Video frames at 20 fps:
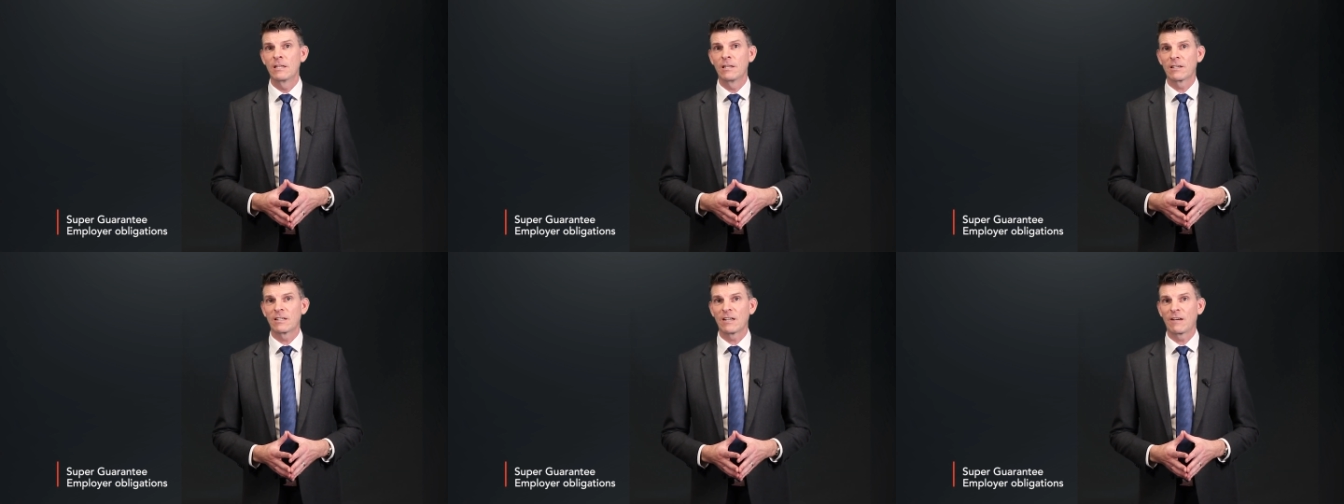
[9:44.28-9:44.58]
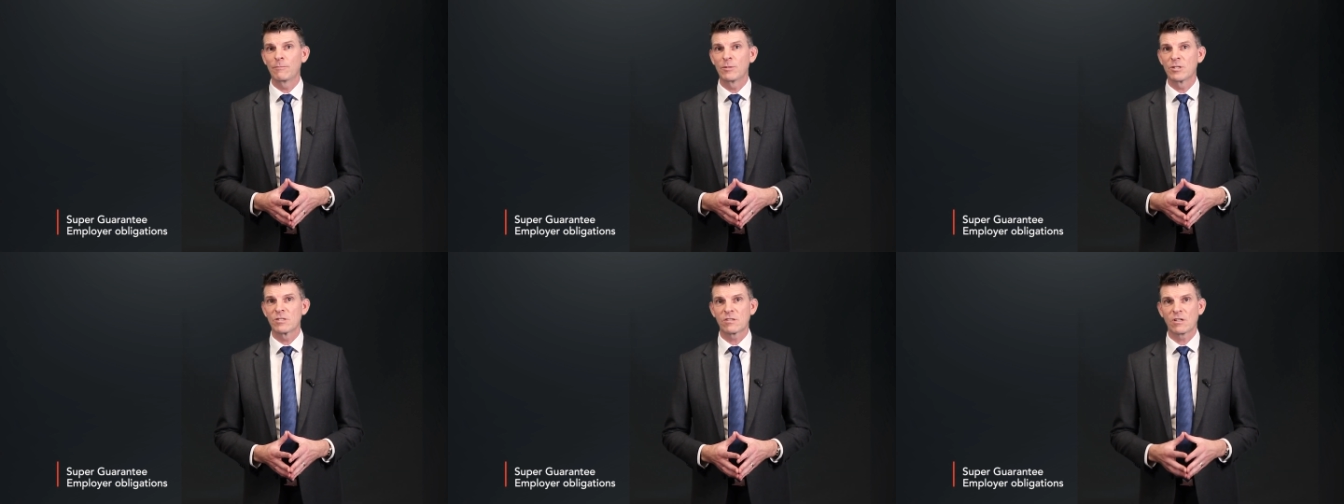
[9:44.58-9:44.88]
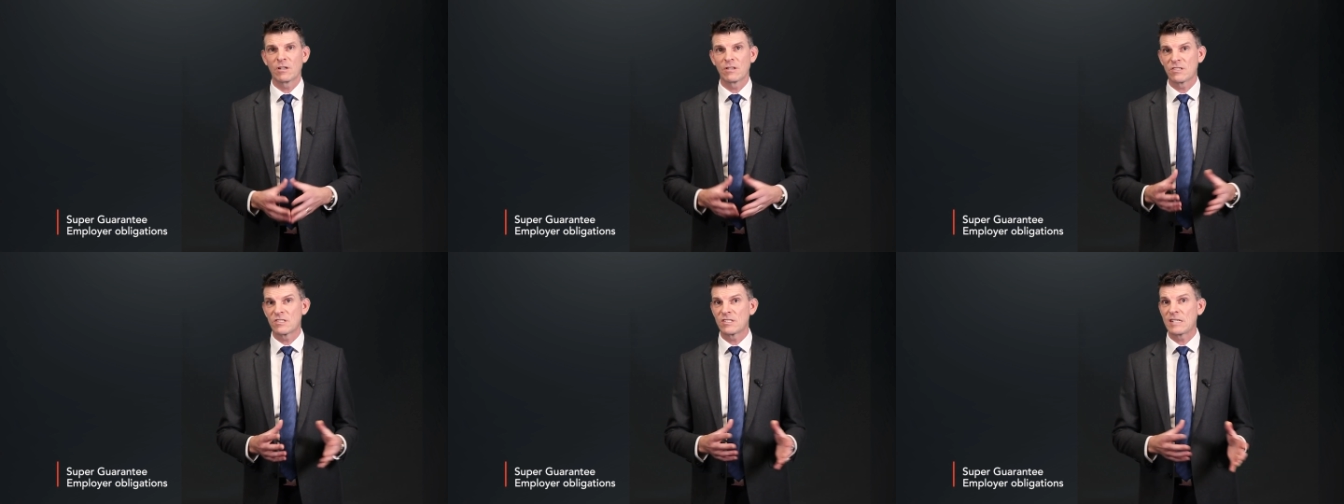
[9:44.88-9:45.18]
the government's
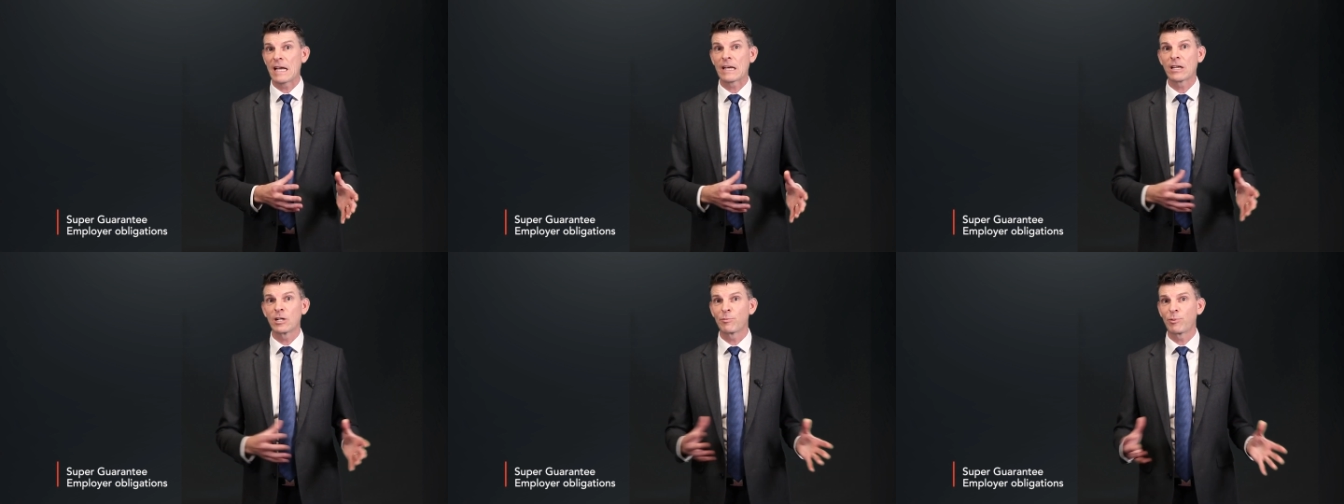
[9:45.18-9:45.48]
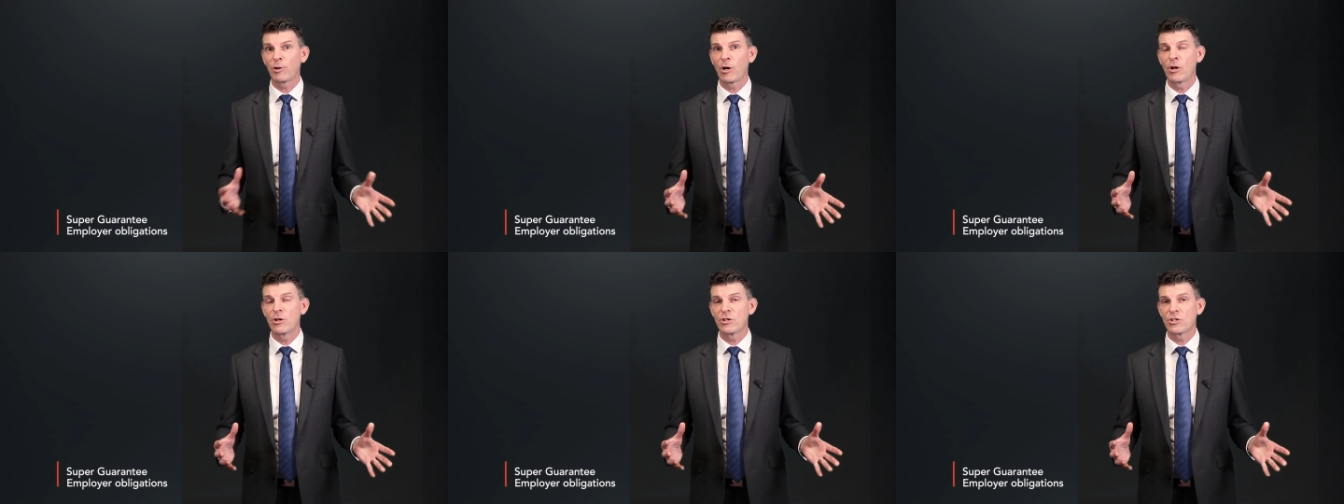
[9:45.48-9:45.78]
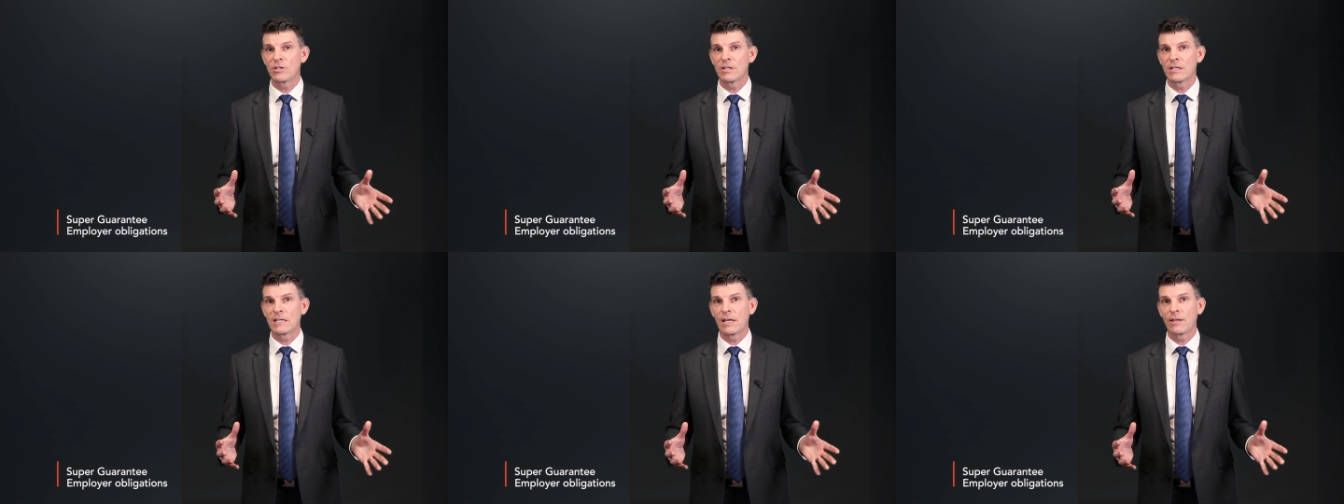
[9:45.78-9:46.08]
kind of staggered
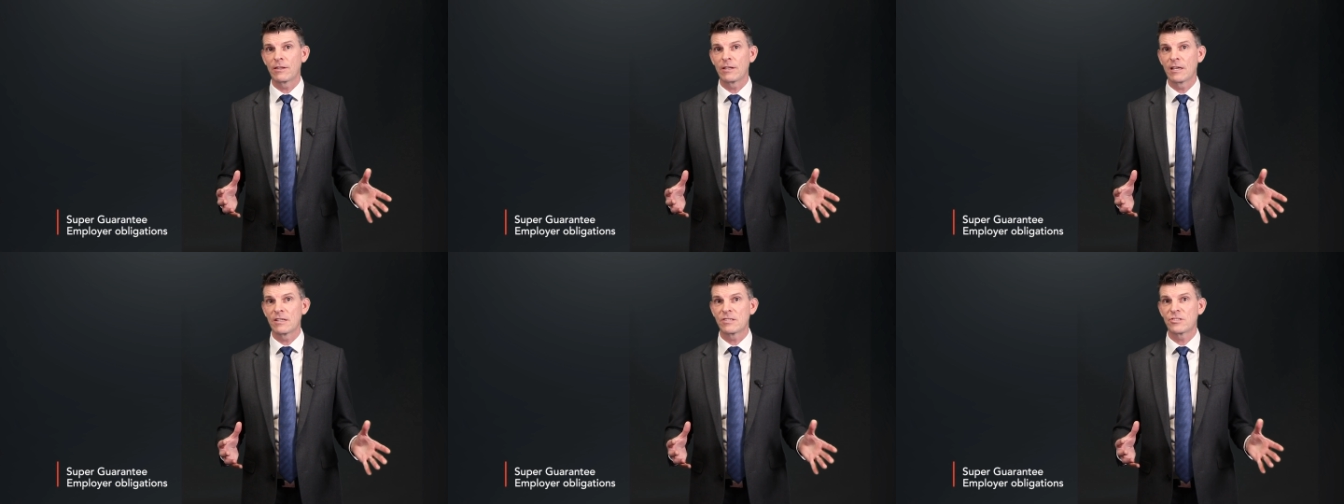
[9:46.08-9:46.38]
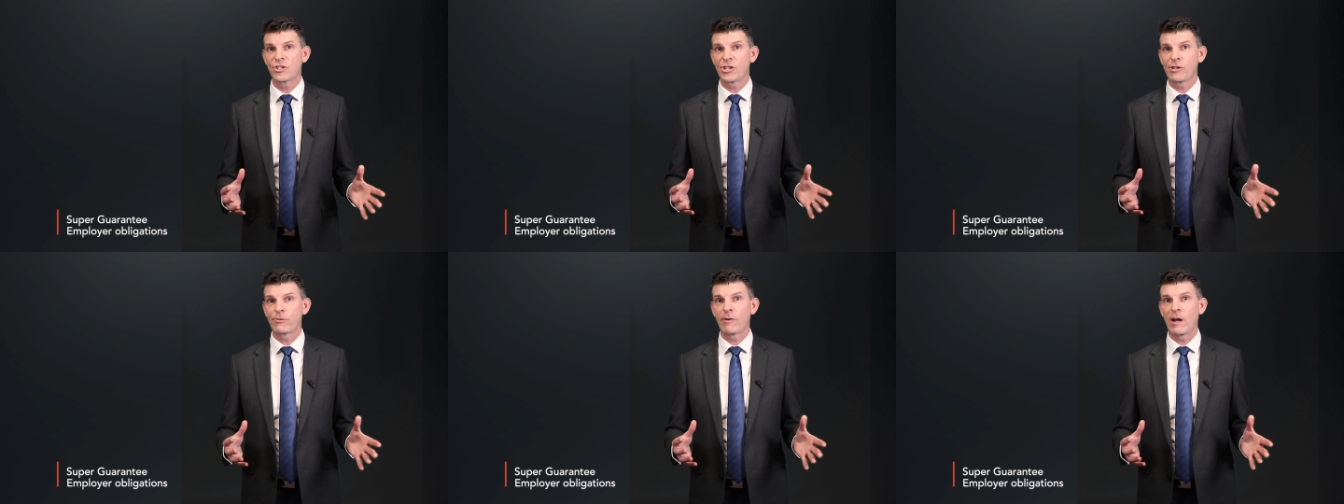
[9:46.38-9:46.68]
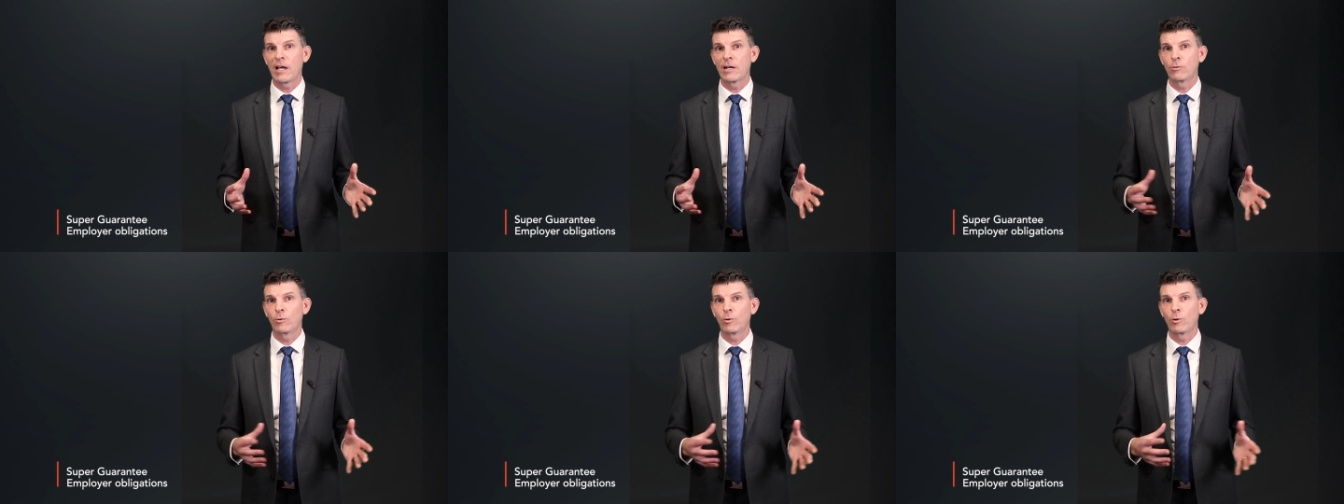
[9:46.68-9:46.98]
approach to get the SG
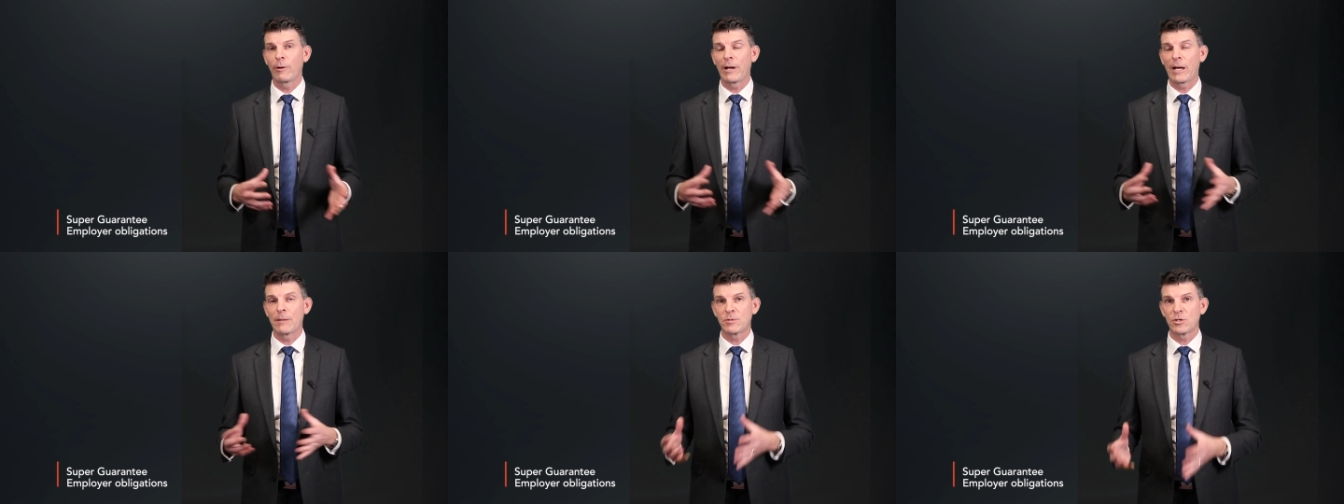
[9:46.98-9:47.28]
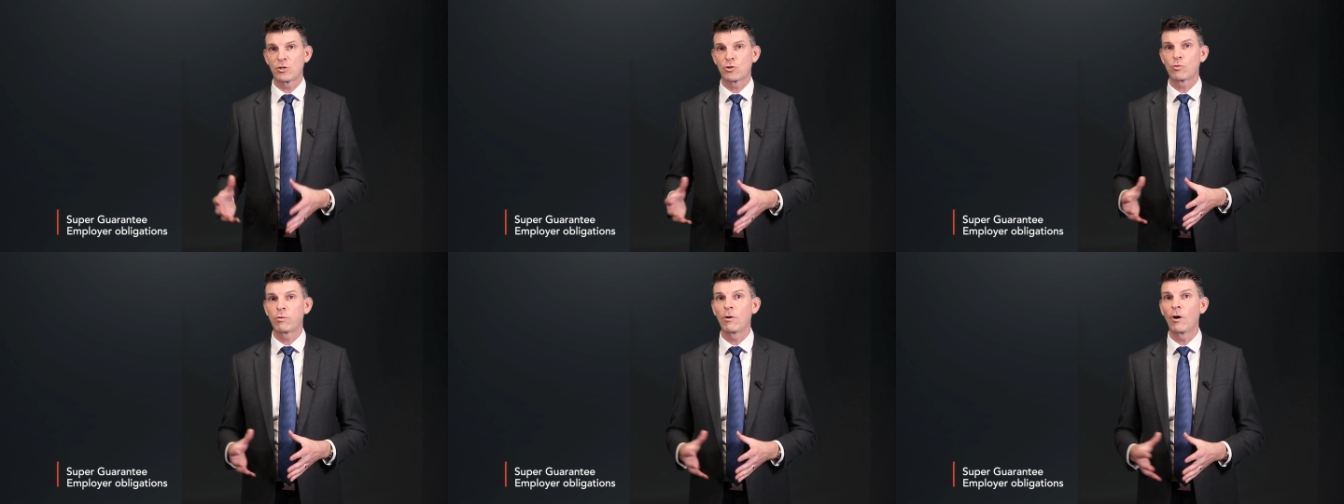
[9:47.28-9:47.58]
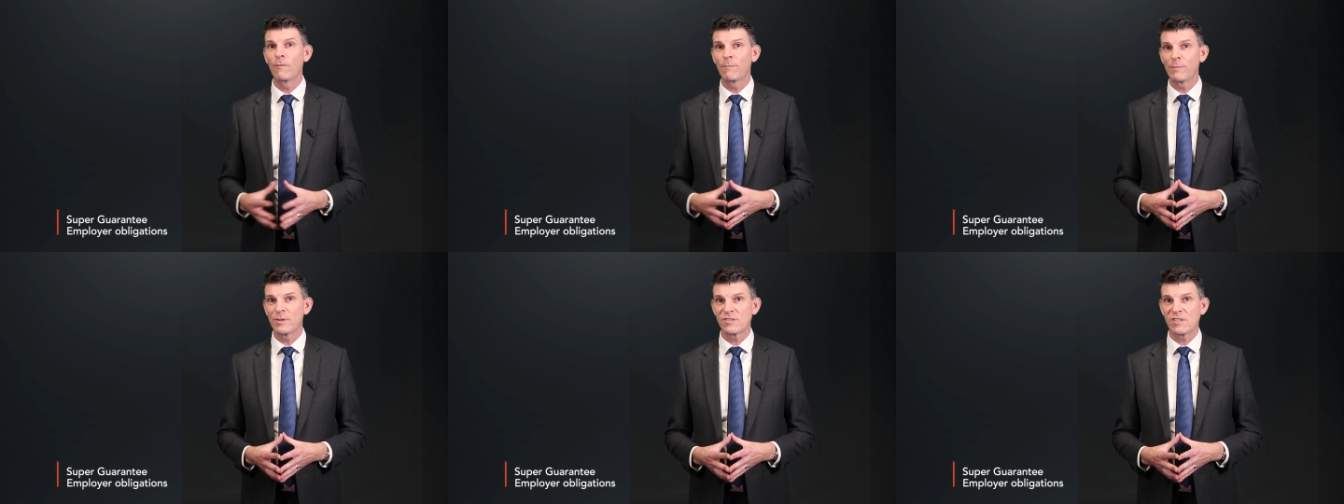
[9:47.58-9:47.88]
rate all the way up to
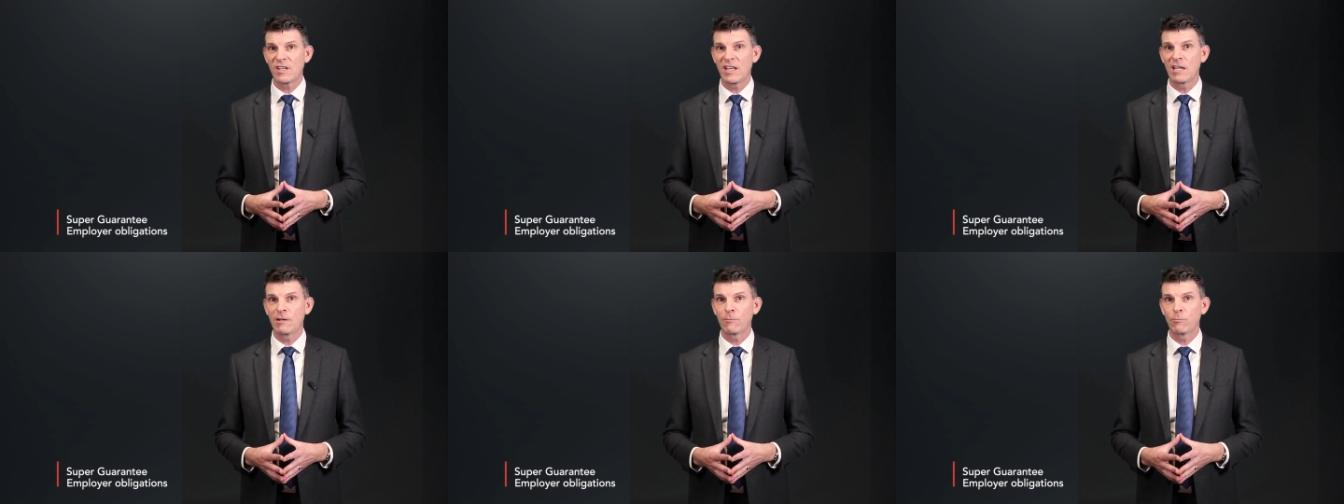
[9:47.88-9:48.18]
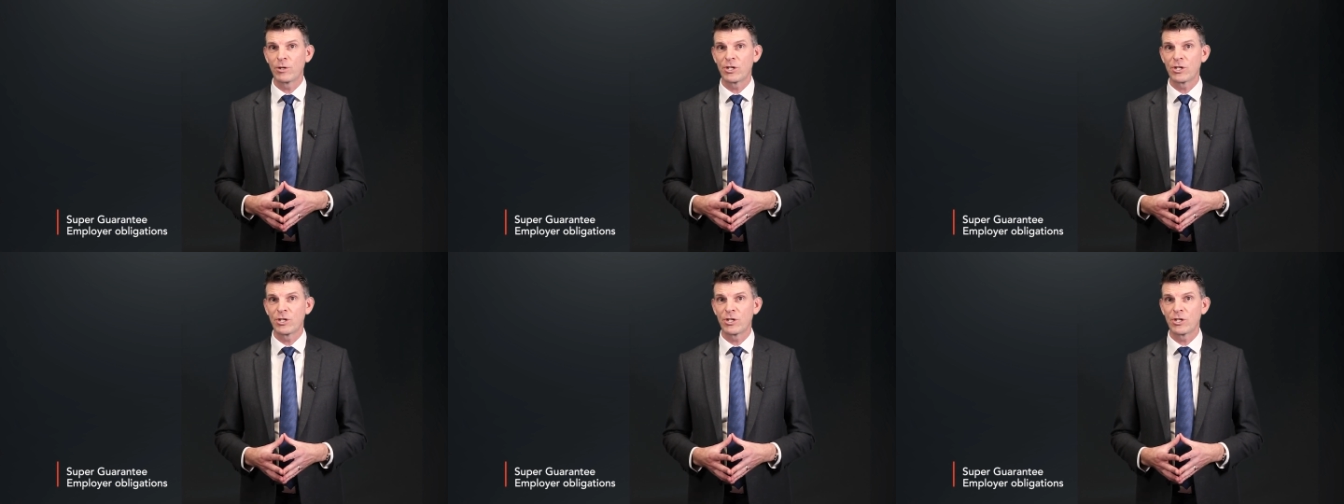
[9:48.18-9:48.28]
12%,